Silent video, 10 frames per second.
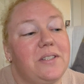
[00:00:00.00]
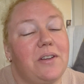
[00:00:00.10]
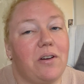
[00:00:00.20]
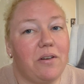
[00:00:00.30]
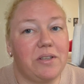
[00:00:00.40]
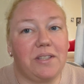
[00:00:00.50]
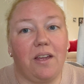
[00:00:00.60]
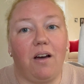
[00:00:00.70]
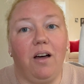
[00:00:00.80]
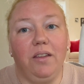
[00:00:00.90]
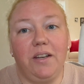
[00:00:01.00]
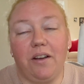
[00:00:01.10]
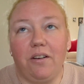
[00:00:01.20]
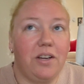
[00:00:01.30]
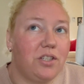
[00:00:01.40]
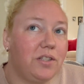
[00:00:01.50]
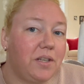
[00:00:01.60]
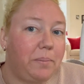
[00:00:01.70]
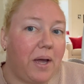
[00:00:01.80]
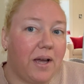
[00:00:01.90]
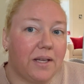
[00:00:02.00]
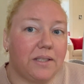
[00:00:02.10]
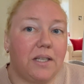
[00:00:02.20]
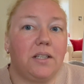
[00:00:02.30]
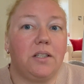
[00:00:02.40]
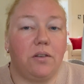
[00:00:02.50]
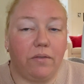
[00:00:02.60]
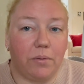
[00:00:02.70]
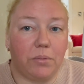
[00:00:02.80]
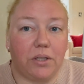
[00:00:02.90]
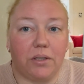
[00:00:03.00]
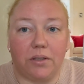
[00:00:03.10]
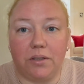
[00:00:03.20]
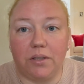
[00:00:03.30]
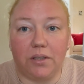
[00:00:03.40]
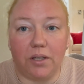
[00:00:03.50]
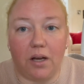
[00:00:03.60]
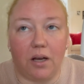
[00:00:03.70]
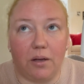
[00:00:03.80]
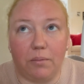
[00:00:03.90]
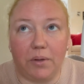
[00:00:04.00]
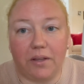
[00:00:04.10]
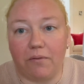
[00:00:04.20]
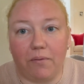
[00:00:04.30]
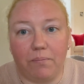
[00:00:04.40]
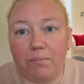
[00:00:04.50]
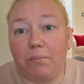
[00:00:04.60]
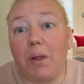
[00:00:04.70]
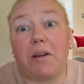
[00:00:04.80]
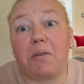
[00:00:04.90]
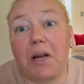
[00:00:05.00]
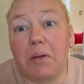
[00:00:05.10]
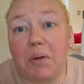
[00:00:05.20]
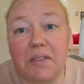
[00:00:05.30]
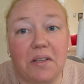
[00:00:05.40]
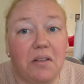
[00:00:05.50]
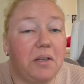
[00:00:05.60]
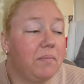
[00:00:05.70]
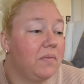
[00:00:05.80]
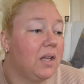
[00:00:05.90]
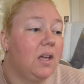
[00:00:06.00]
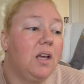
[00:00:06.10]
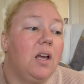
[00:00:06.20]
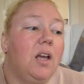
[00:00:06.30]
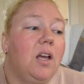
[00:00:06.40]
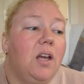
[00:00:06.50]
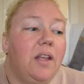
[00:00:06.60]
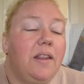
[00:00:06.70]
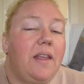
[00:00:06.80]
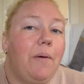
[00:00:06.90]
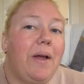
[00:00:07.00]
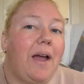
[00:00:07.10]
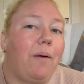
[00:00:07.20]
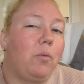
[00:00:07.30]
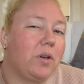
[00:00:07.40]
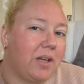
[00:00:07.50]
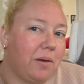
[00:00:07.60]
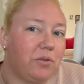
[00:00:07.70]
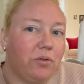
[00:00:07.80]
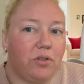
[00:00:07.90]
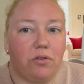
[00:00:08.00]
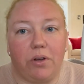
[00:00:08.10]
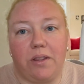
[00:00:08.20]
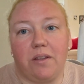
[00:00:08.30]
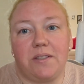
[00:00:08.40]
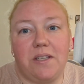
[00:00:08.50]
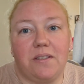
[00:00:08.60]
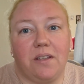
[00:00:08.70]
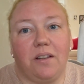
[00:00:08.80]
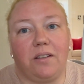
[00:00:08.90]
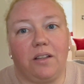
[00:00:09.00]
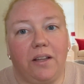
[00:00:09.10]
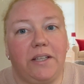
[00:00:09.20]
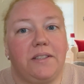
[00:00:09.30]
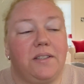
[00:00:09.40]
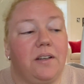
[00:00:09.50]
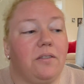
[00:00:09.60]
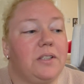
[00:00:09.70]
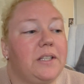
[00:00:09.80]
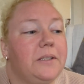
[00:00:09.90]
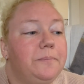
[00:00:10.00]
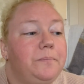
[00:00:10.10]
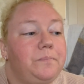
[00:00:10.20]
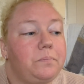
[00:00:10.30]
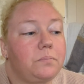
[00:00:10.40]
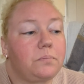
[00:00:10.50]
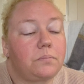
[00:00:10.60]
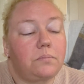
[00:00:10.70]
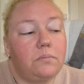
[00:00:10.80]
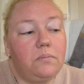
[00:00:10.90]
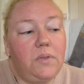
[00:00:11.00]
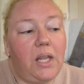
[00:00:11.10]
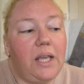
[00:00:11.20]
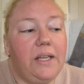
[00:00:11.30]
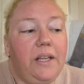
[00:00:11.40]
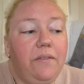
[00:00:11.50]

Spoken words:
So I always get all the decorations up on November, like Black Friday basically. And that way I have more time to enjoy the season and the lights and everything. And then